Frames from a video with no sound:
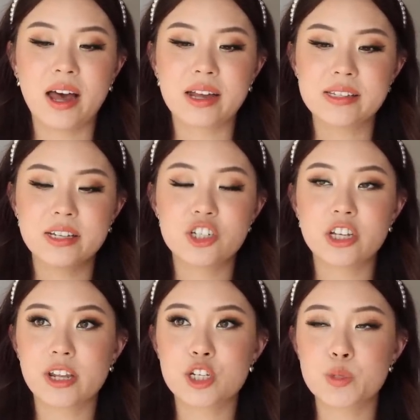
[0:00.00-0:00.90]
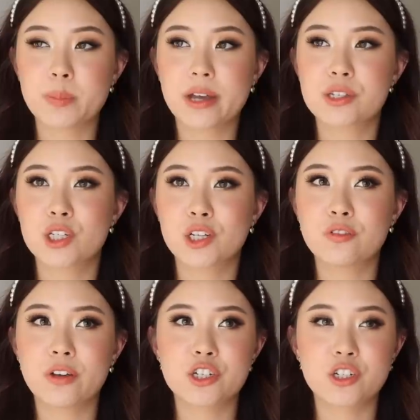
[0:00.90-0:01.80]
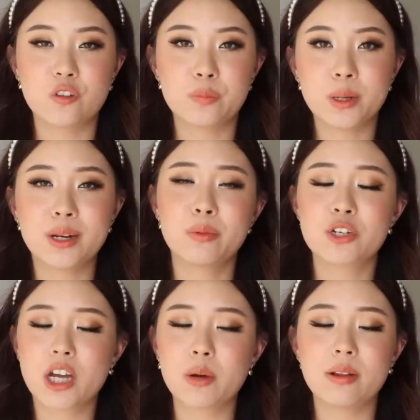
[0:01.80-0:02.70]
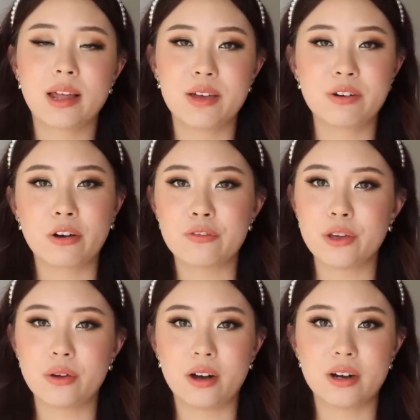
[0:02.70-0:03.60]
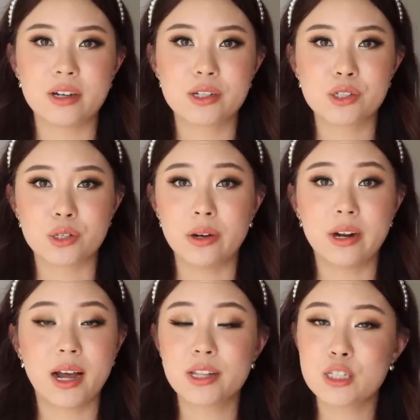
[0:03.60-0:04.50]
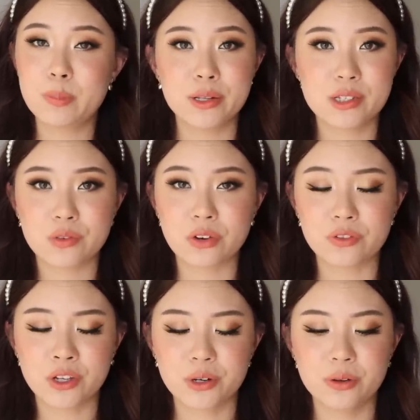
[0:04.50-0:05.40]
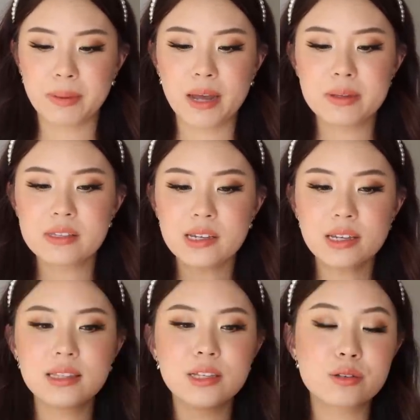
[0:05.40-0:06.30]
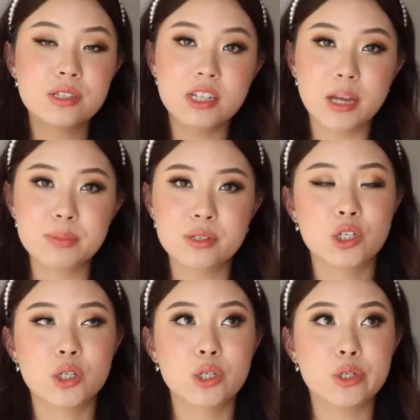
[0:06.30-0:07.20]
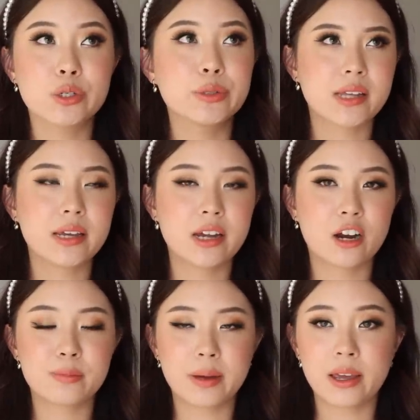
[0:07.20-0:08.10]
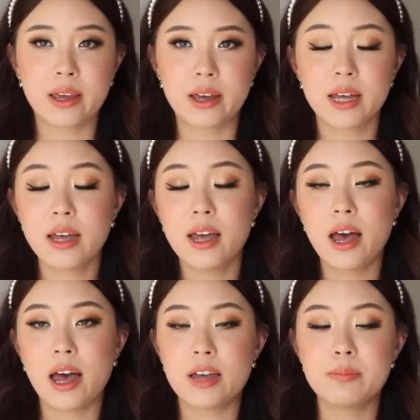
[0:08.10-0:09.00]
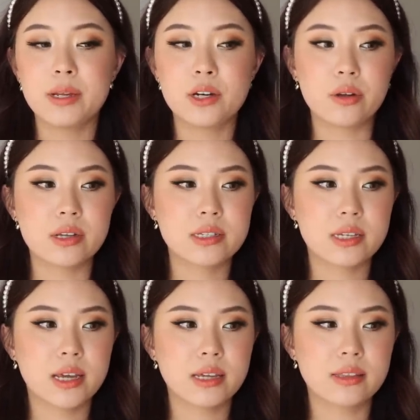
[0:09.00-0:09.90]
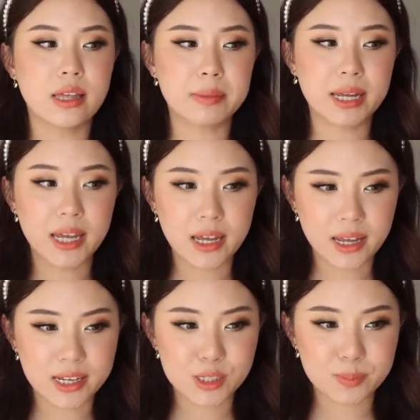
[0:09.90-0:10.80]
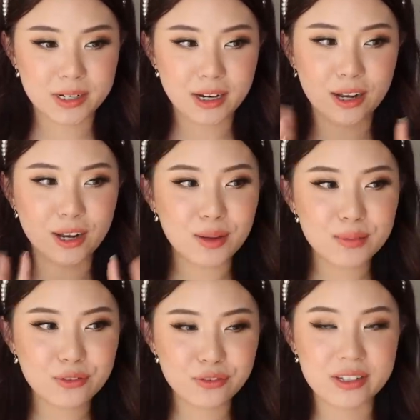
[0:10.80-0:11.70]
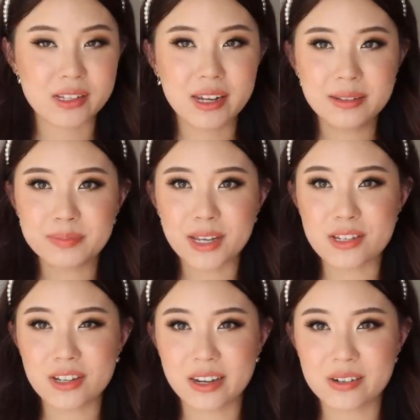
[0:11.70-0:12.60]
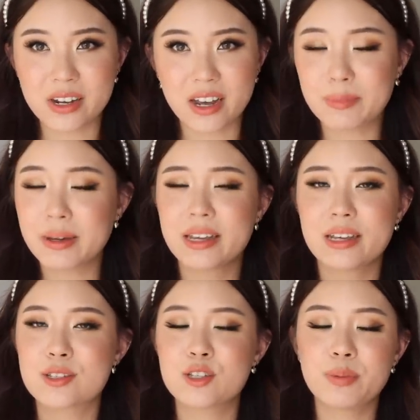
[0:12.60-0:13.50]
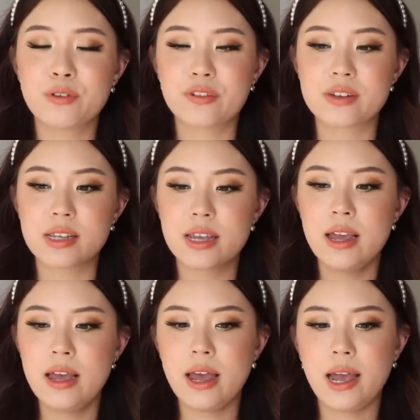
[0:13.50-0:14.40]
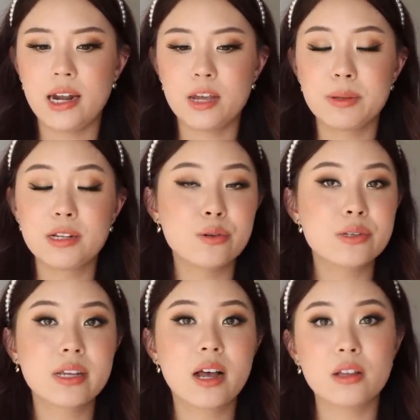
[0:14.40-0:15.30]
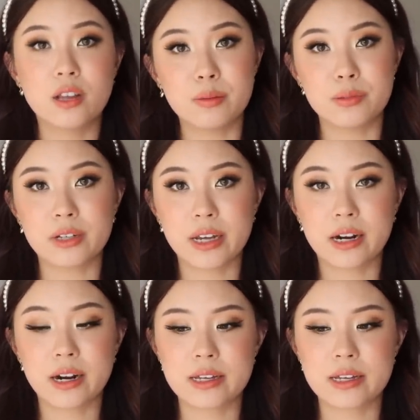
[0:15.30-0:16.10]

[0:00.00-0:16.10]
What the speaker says: I did change back to Function of Beauty, which I will have a review on soon, an unsponsored review. But I've been taking little steps to take care of my hair. I've been noticing that my hair has been a lot more frizzy. As you can tell, my hair is super frizzy and I've been losing a lot more hair